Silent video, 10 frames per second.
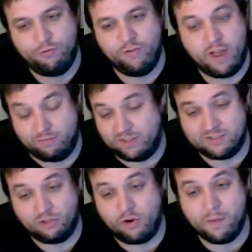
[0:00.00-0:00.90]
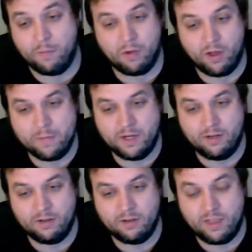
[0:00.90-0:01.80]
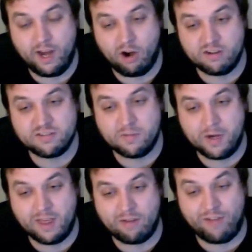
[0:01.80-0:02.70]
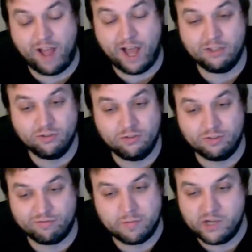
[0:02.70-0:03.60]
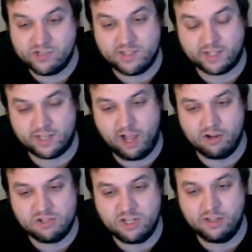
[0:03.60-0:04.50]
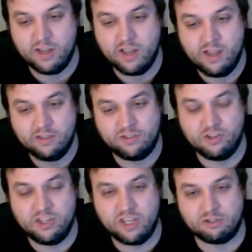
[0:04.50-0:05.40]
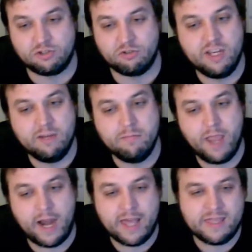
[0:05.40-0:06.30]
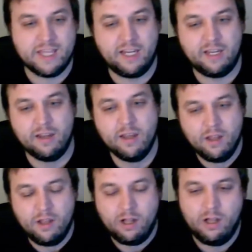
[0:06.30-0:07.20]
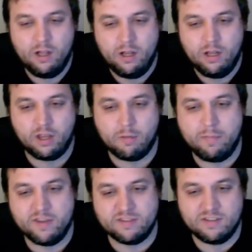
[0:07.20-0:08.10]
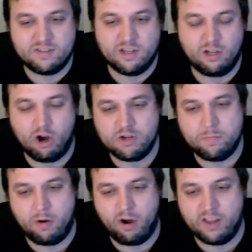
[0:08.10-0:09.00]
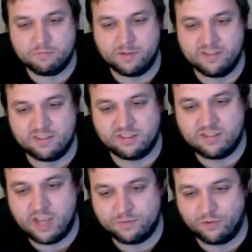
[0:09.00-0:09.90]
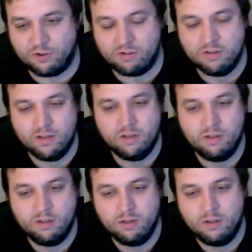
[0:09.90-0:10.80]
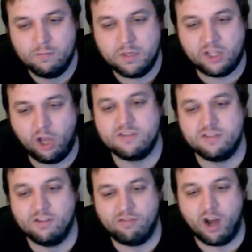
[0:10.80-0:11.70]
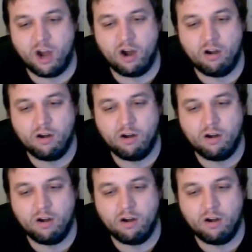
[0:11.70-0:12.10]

that's incredible. I mean, they are somebody that values information technology to the extreme, and I think their business in a large part has been successful because of the